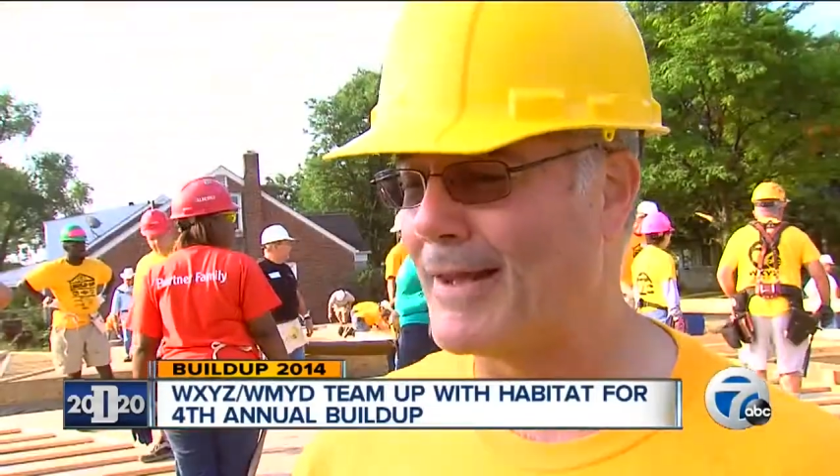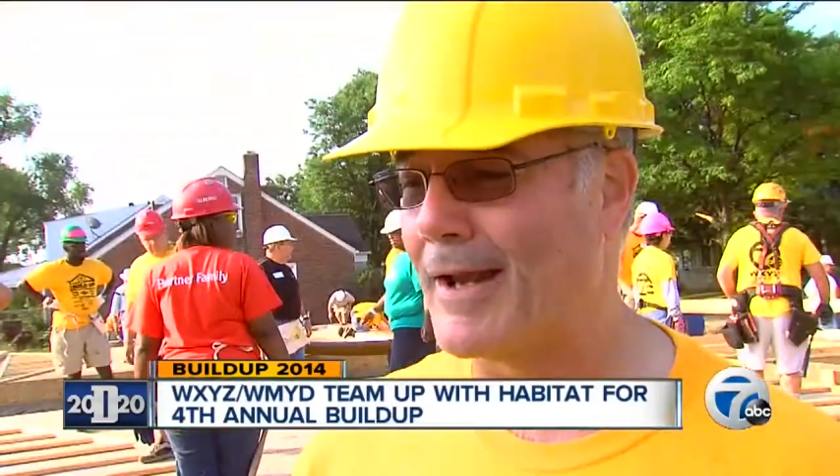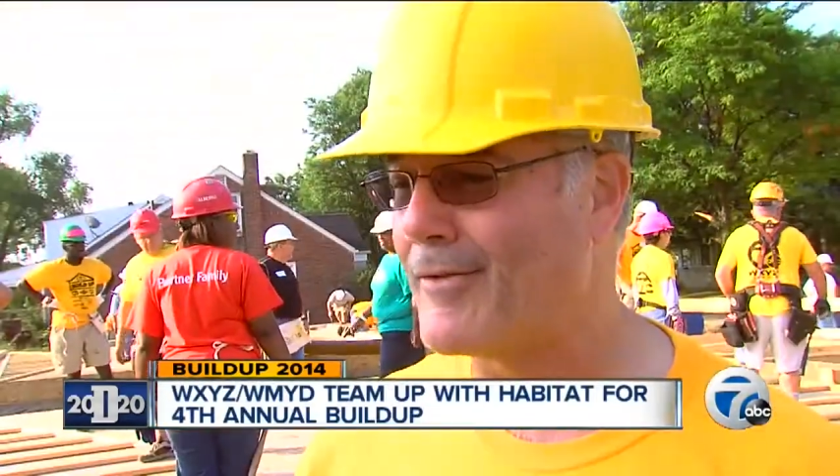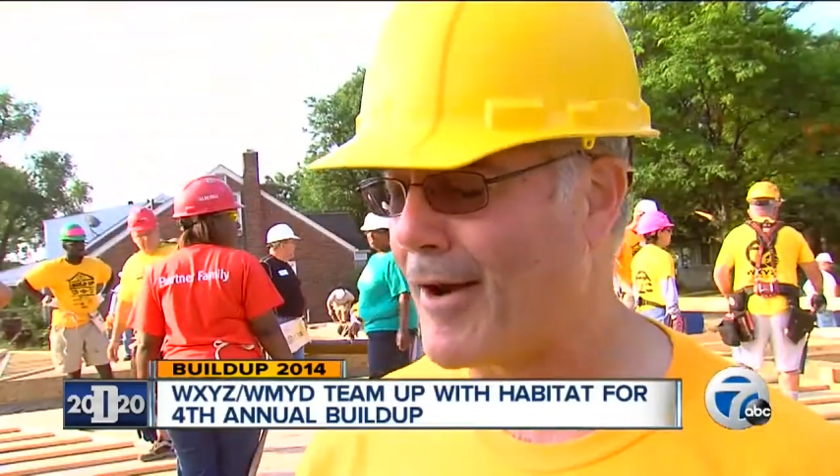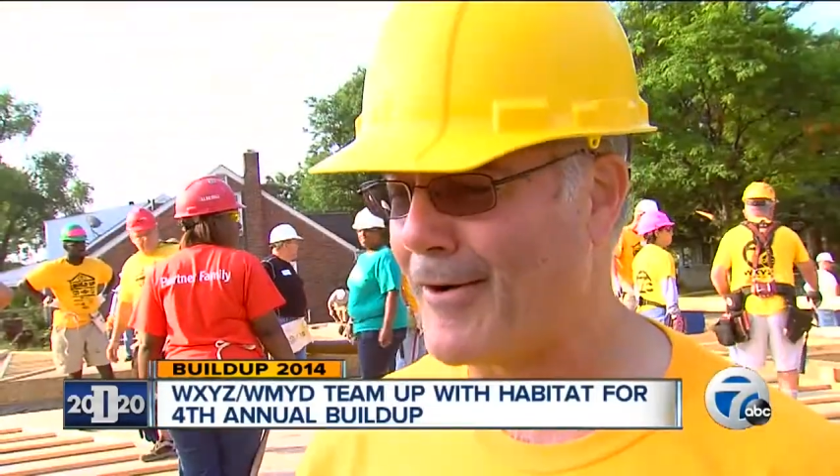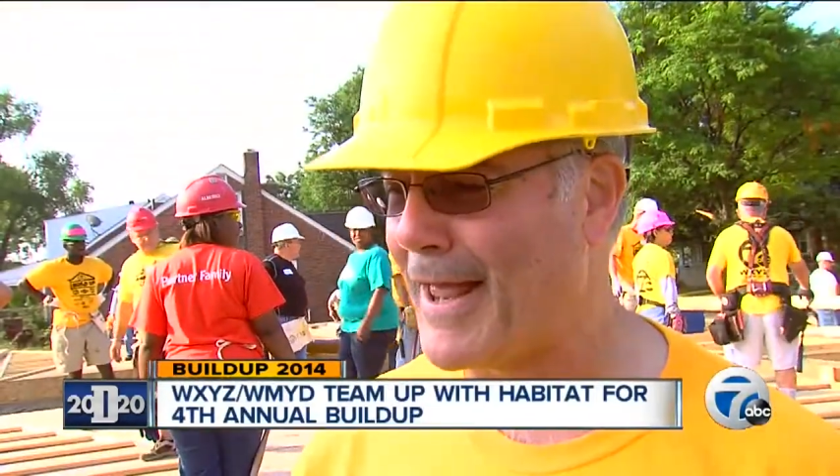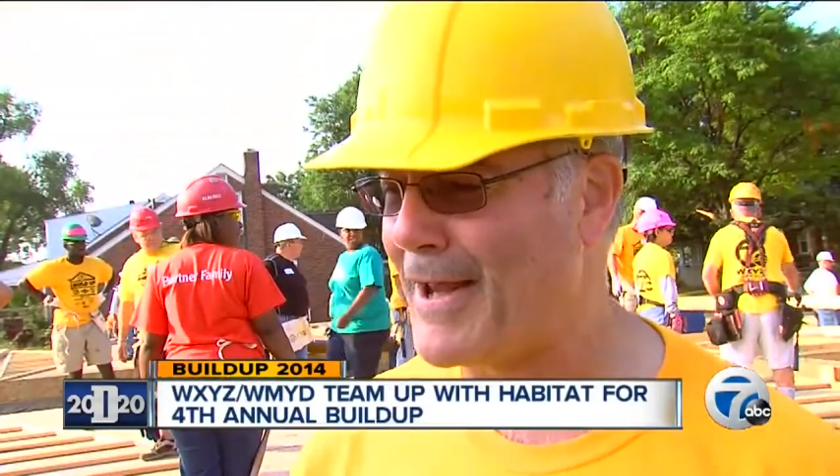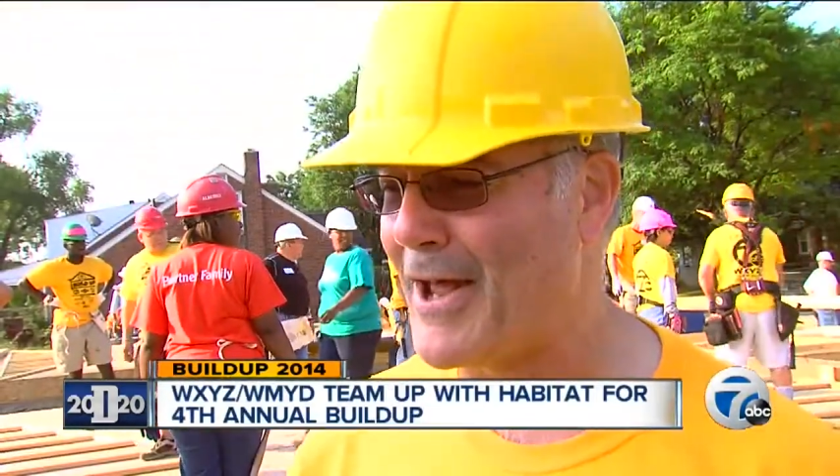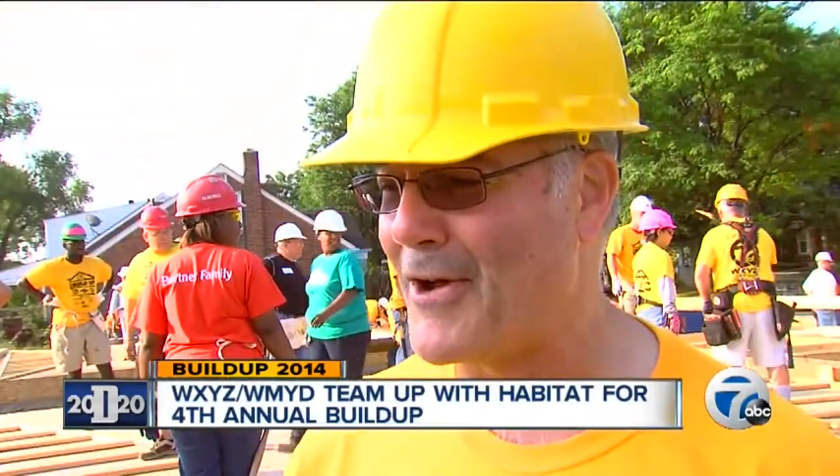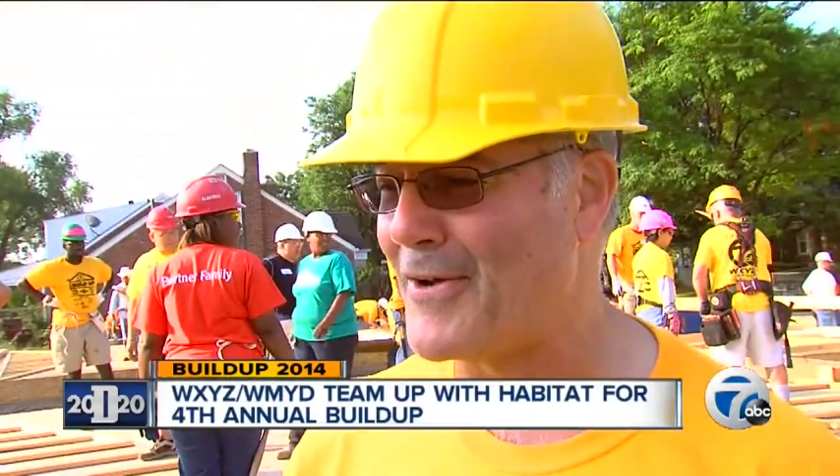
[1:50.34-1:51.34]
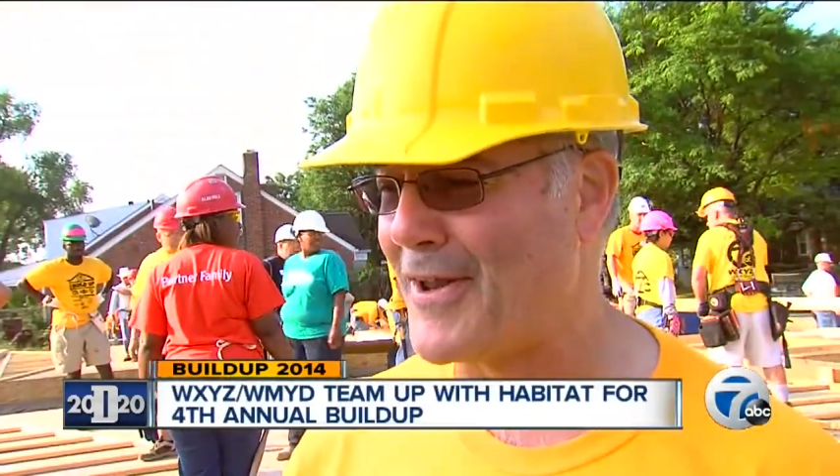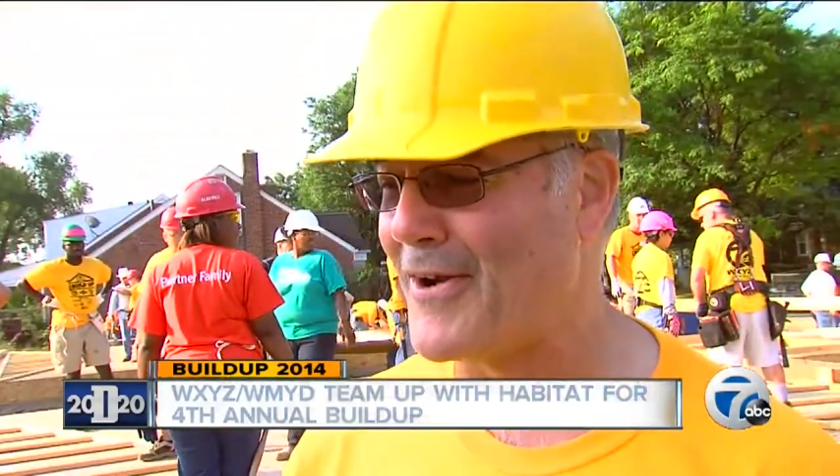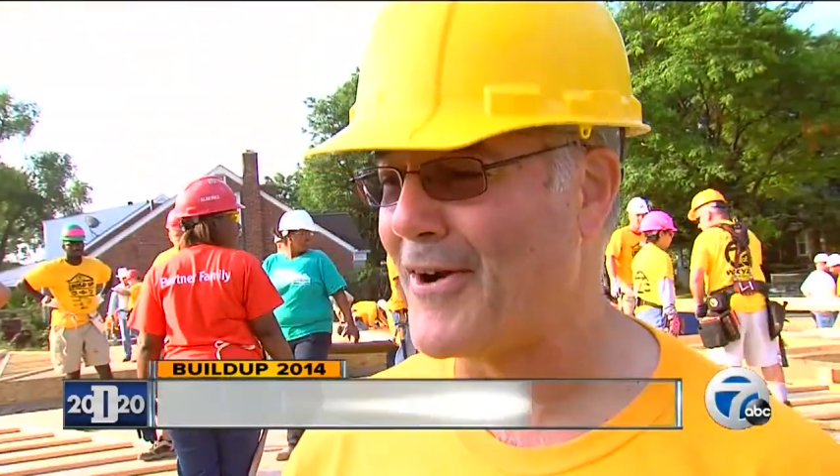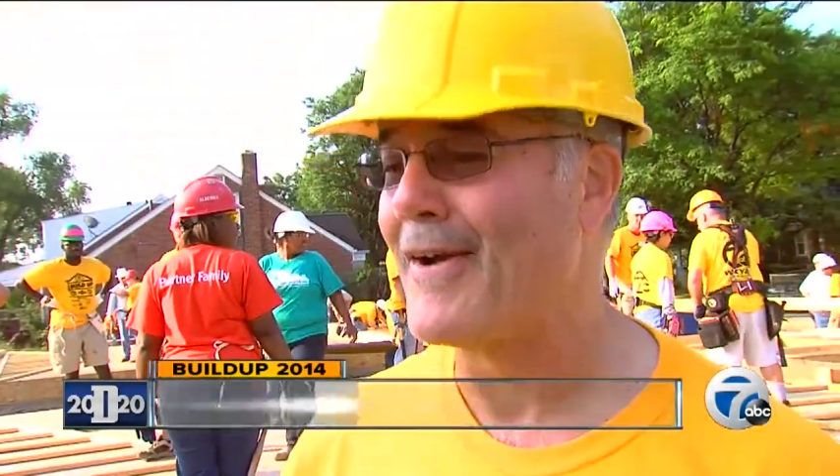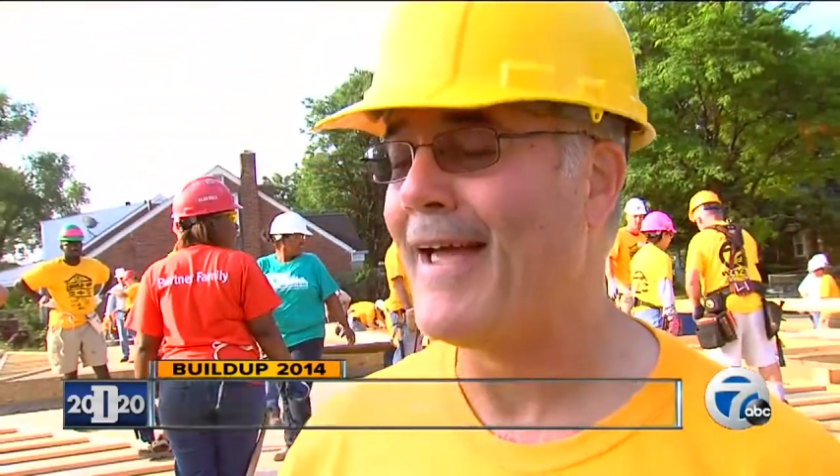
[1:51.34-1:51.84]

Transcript: an entire day down here,